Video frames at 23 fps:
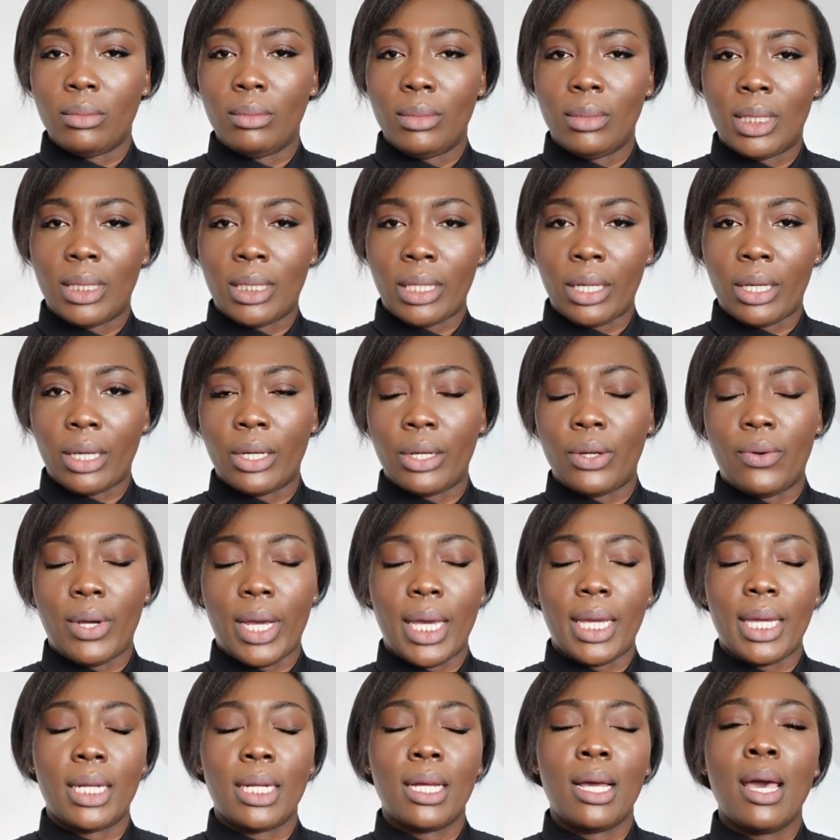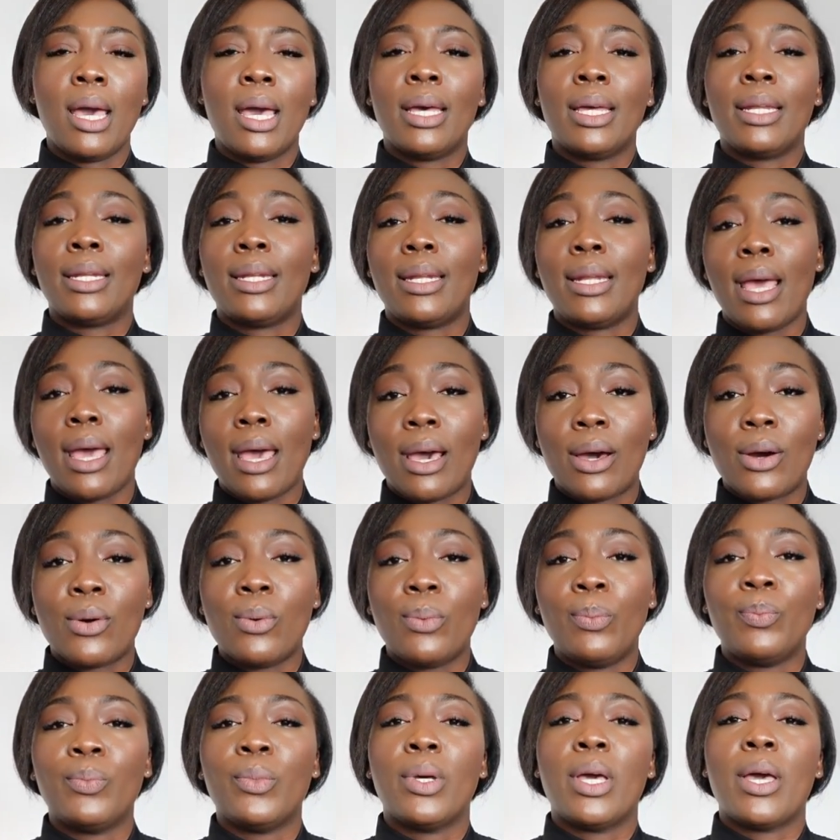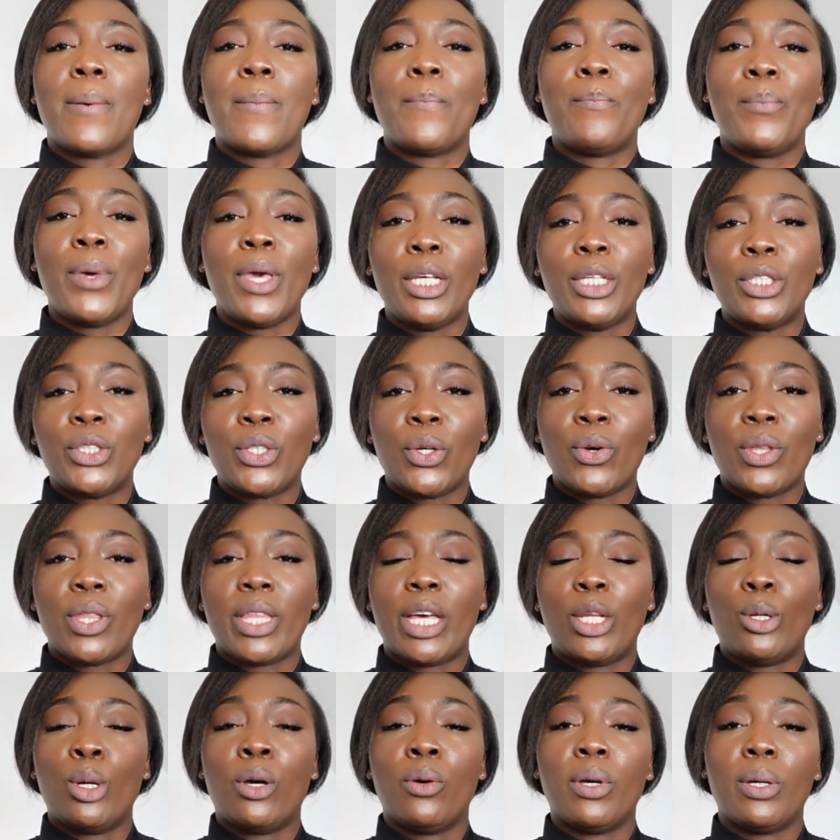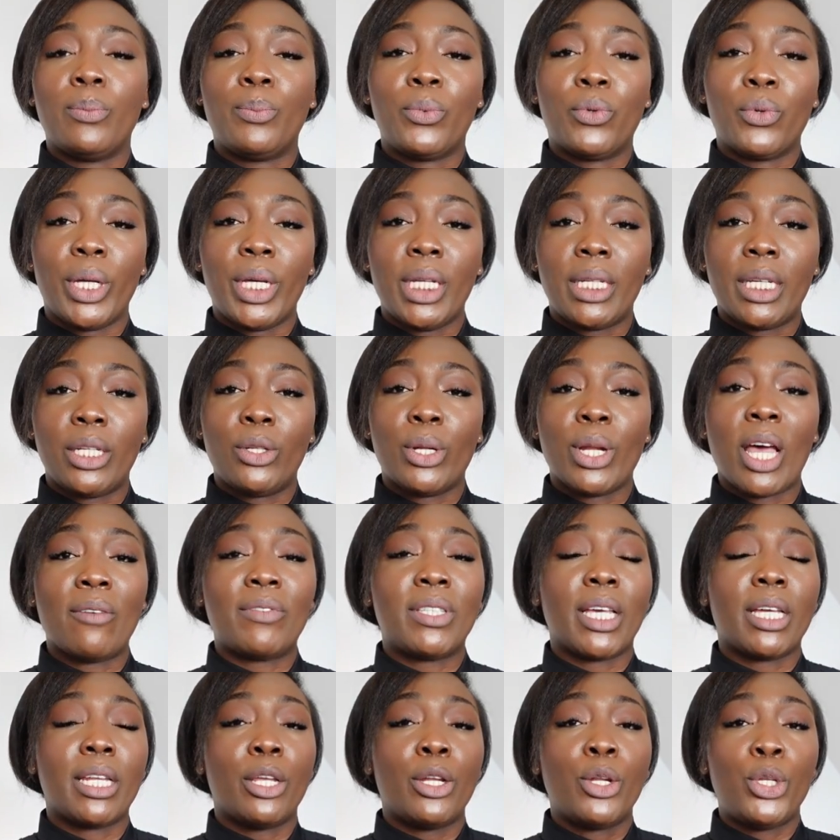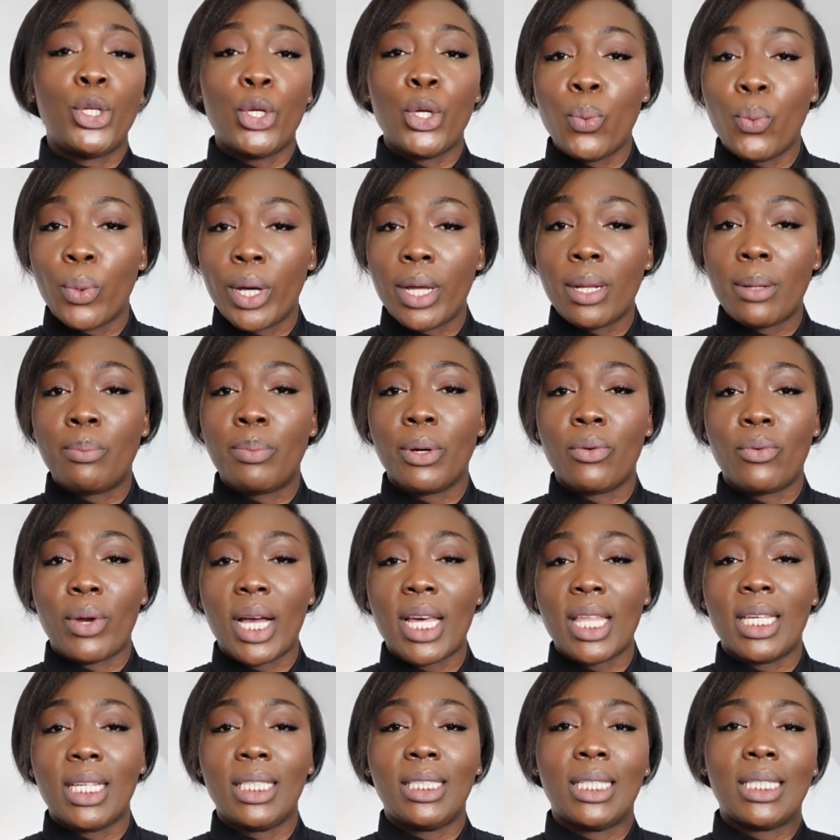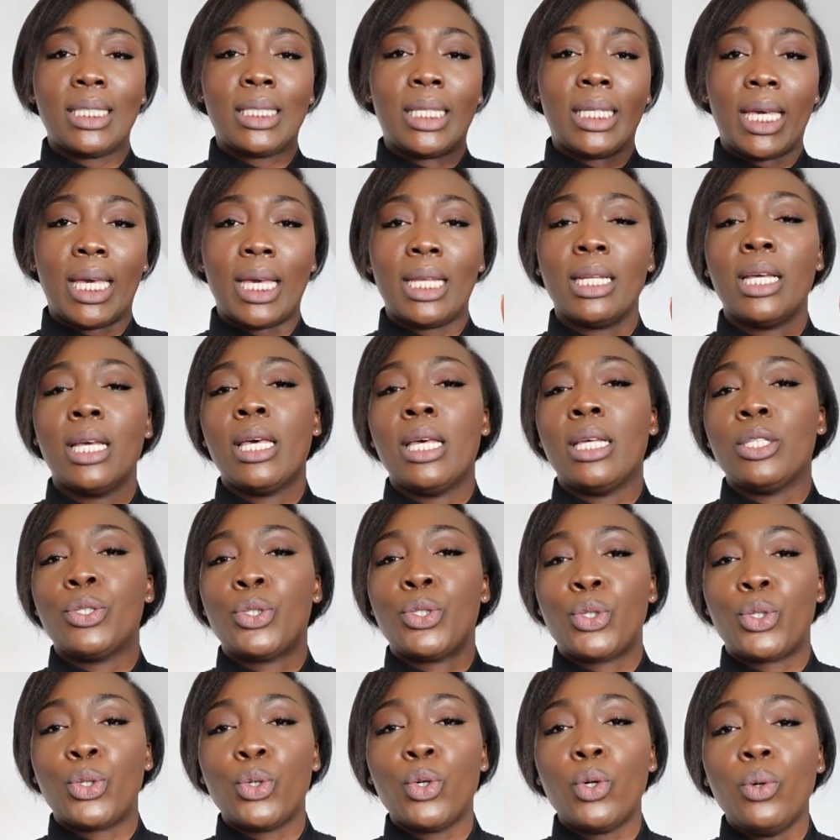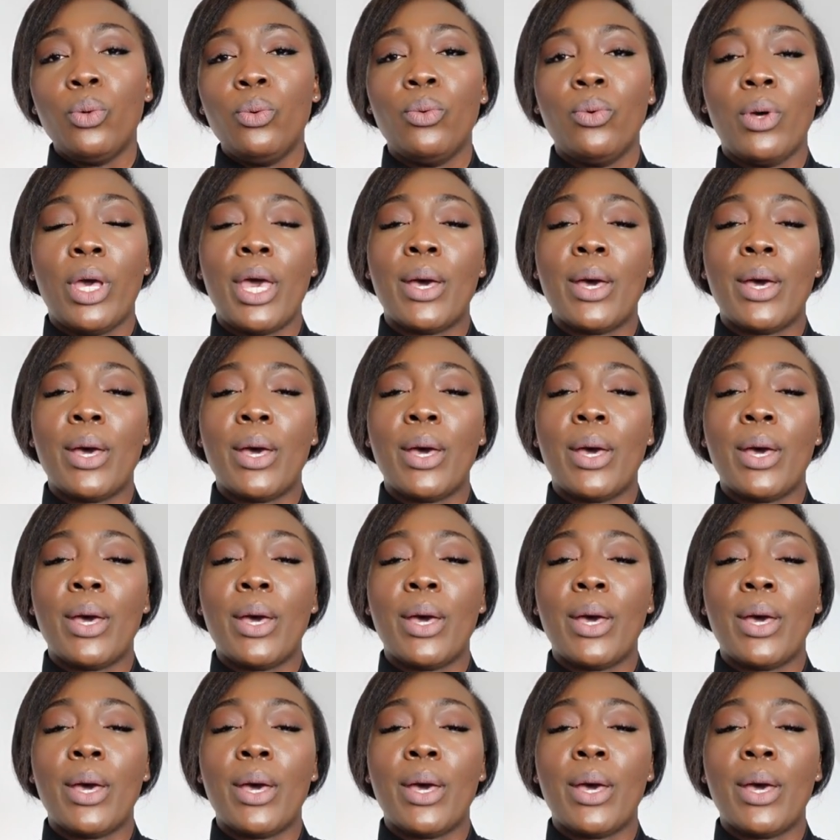sticker, right? Now, make sure that you have upgraded. You don't have to get a new one, but rather just get two